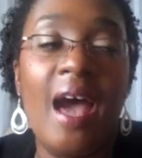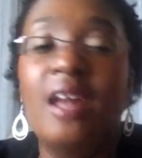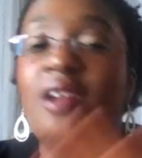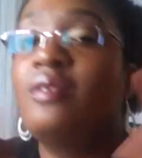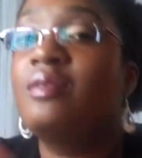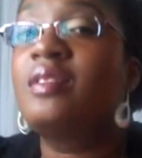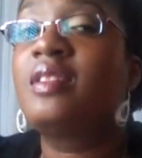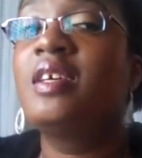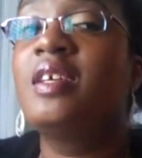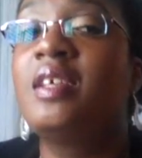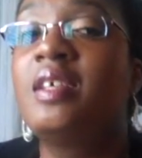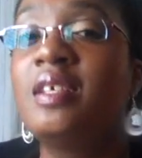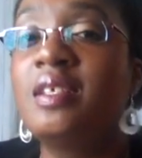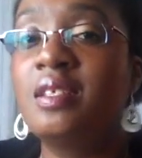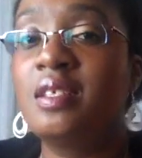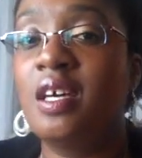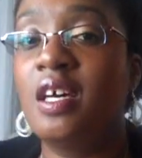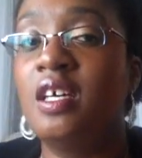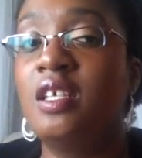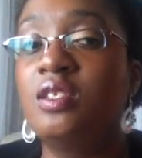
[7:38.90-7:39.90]
don't think
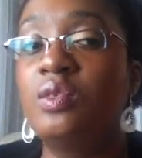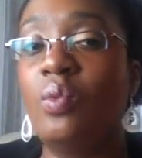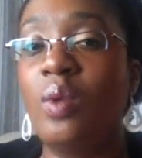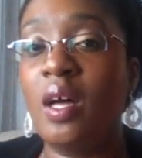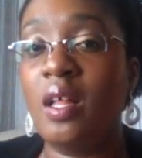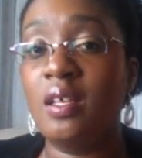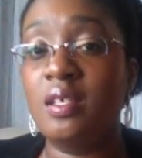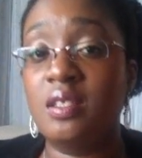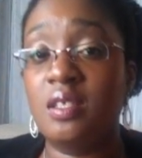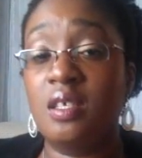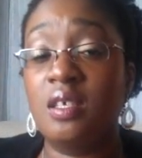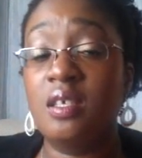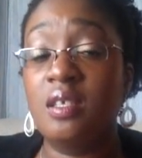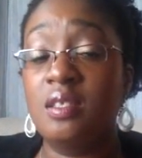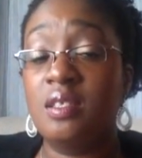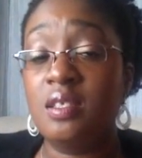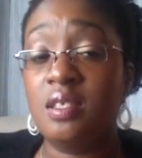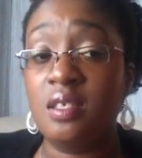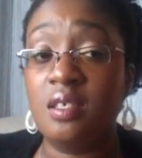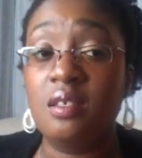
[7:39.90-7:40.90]
it does well as a
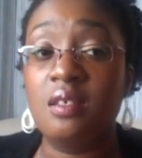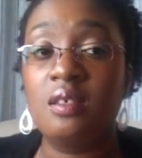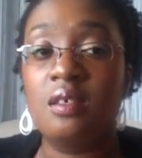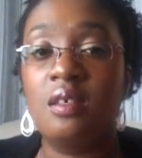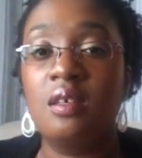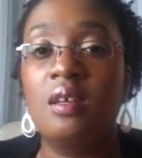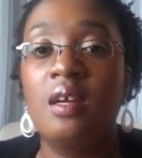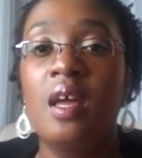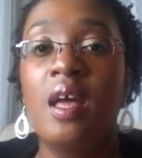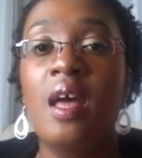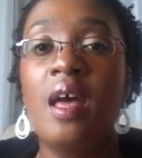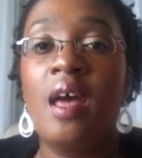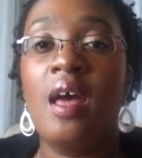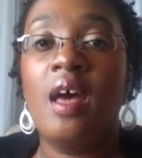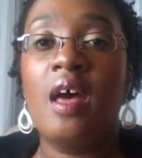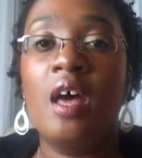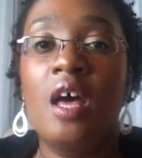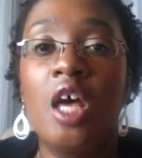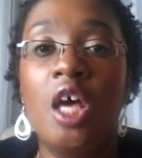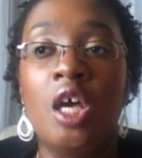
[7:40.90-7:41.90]
concealer.
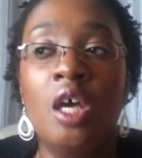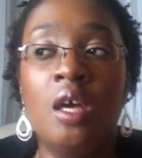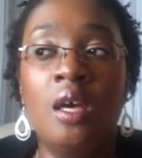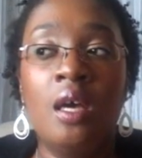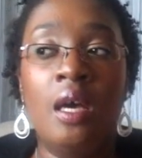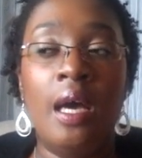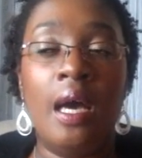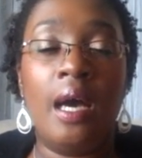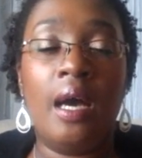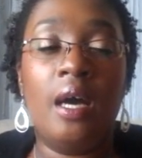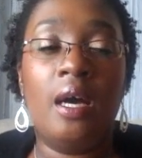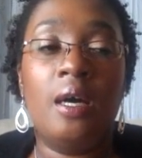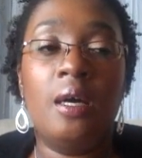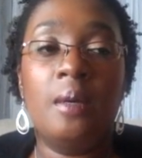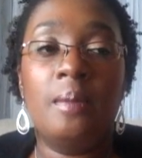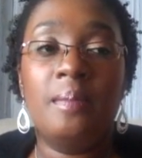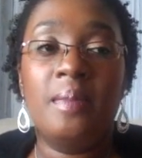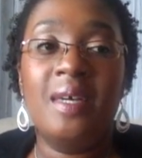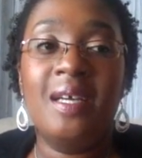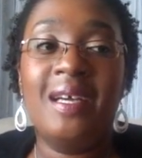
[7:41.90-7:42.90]

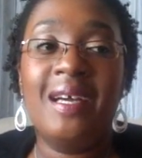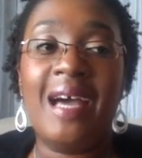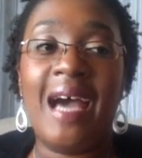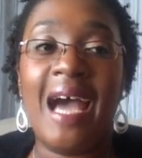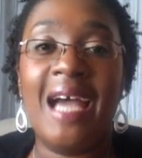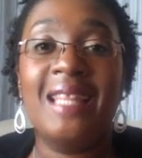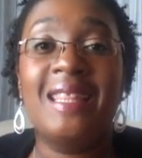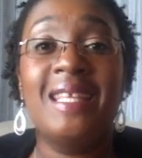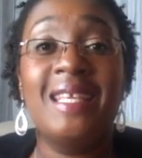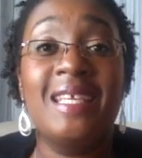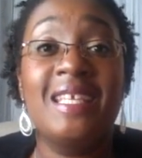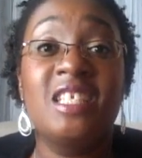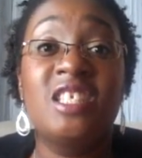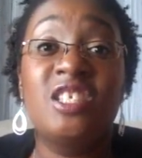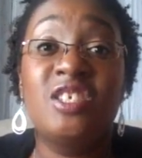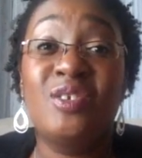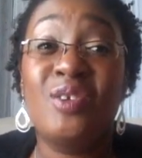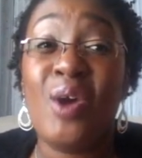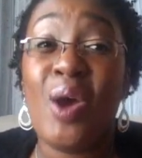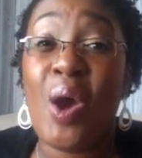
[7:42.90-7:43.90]
I think
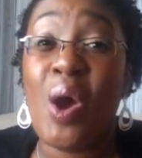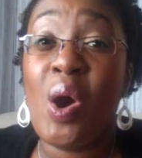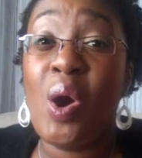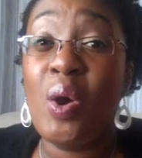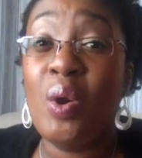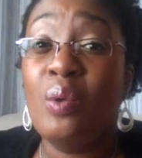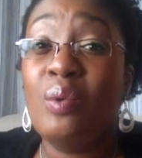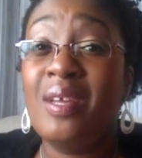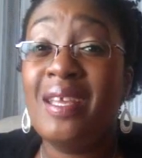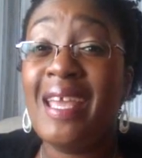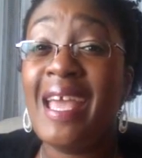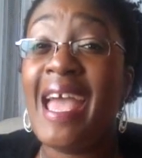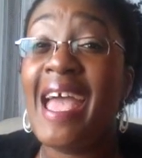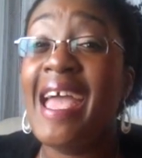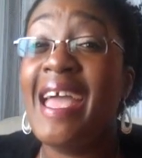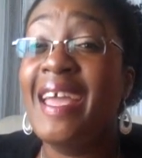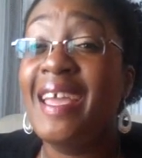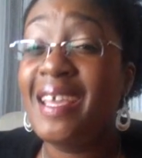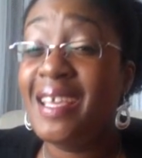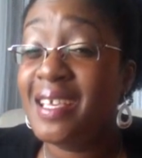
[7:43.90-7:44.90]
it's an
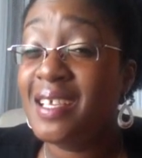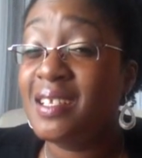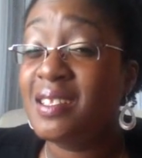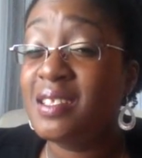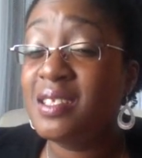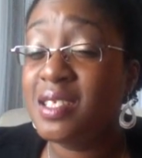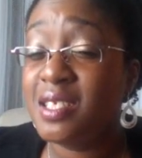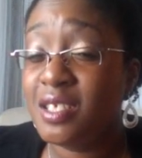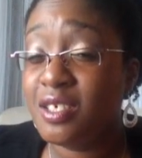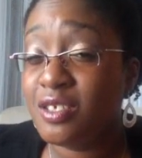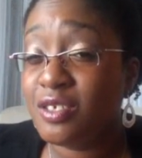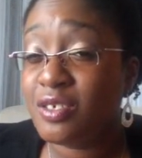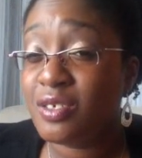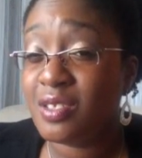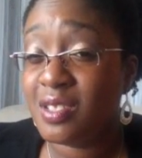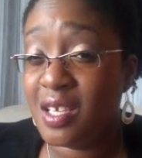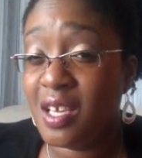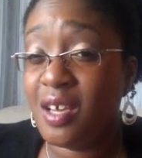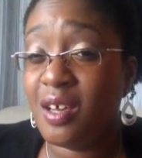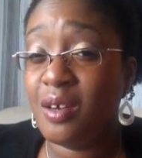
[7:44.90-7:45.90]
okay concealer
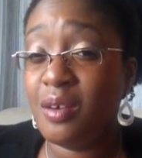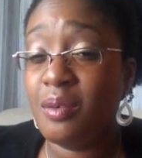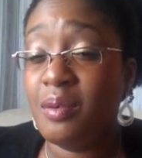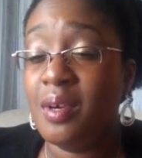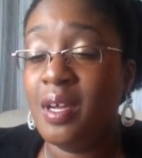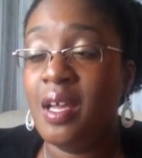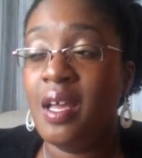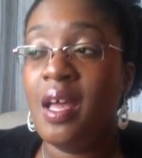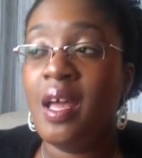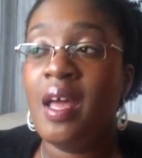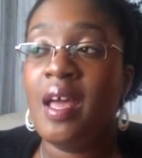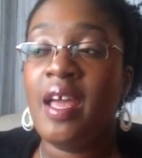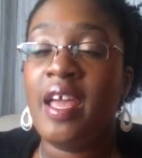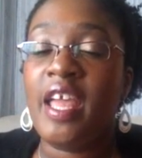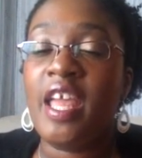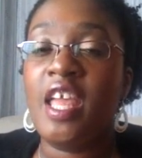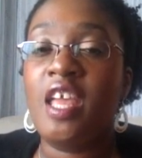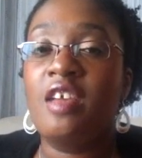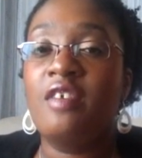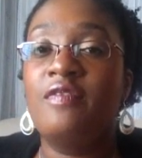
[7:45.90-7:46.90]
though.
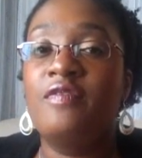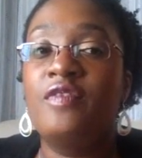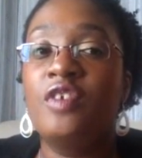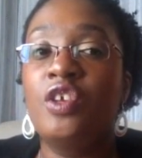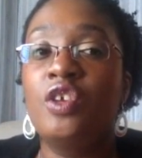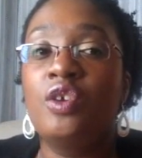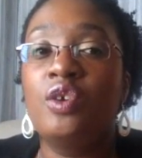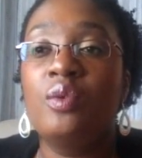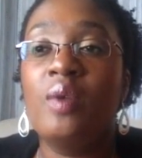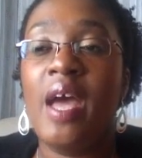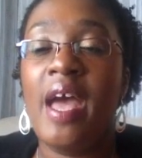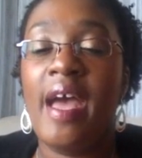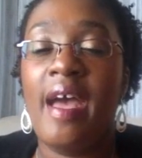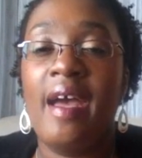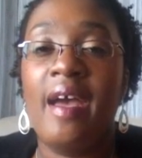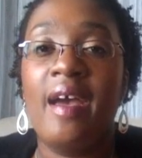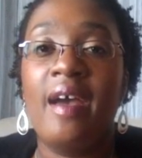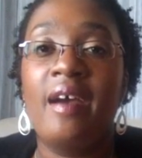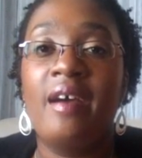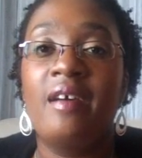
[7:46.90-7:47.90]
If you
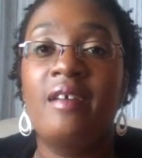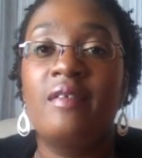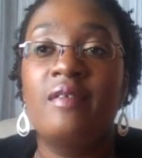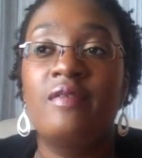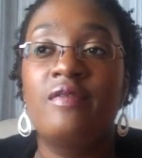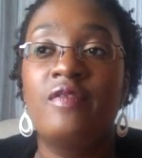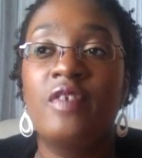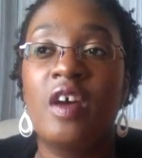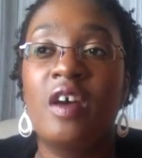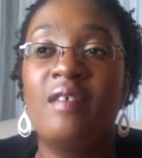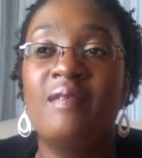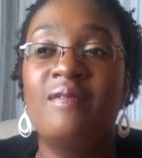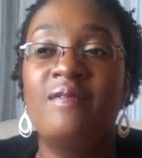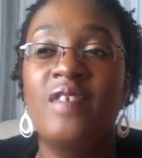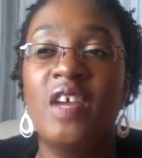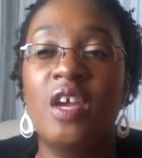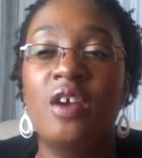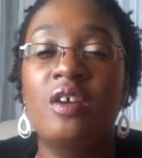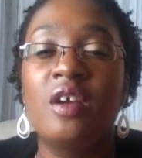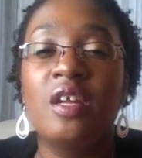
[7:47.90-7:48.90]
have
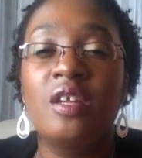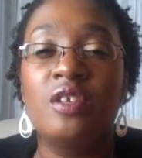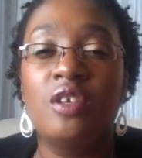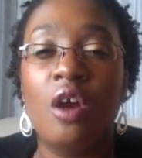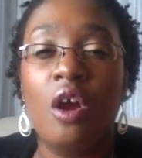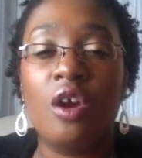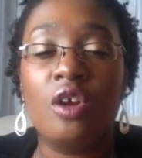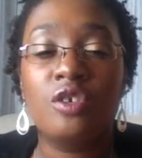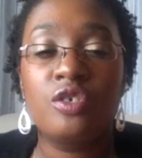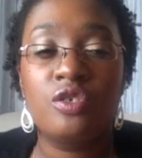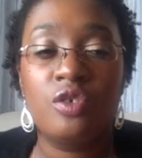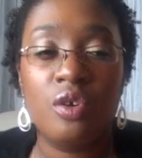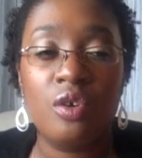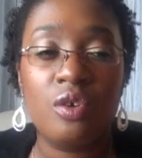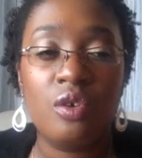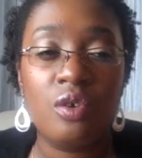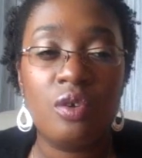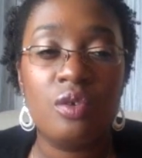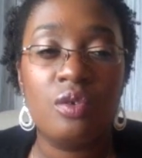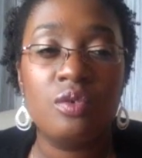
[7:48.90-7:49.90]
very dark
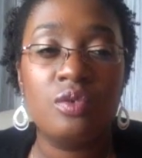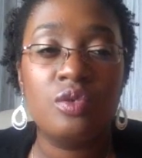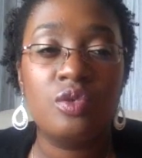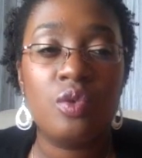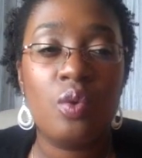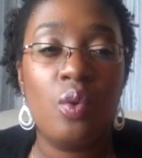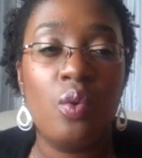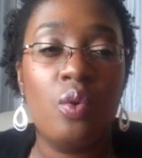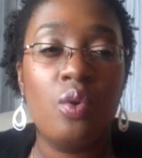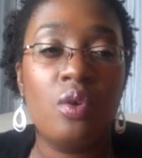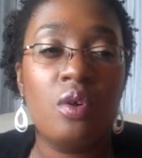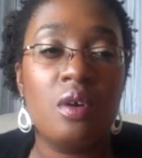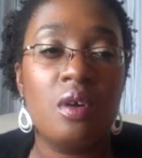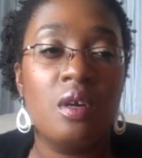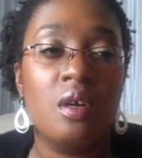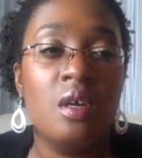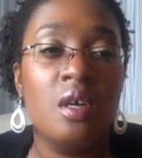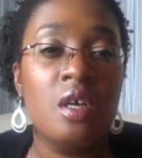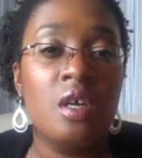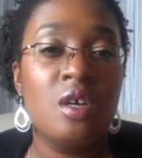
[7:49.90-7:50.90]
circles
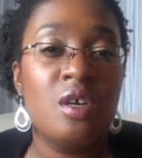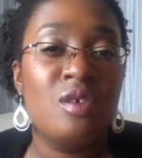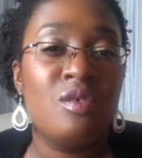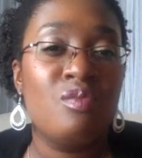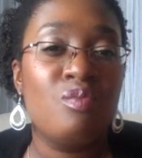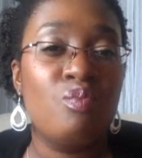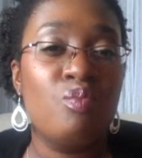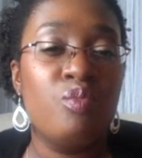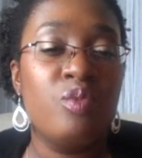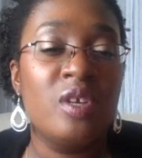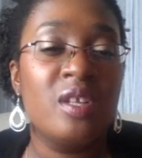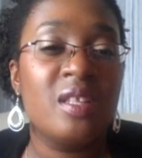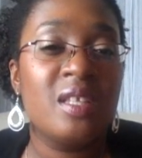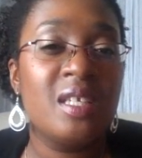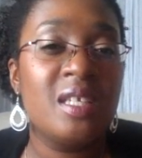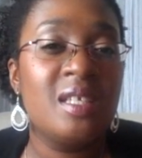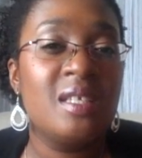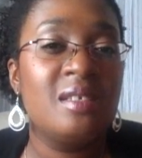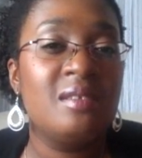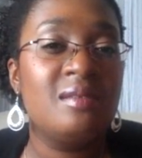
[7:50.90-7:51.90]
or
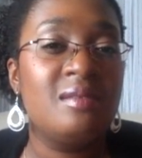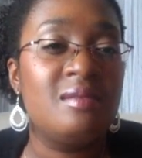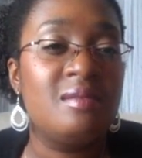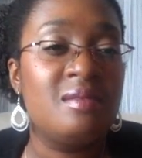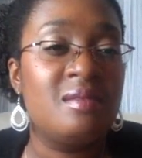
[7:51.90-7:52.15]
really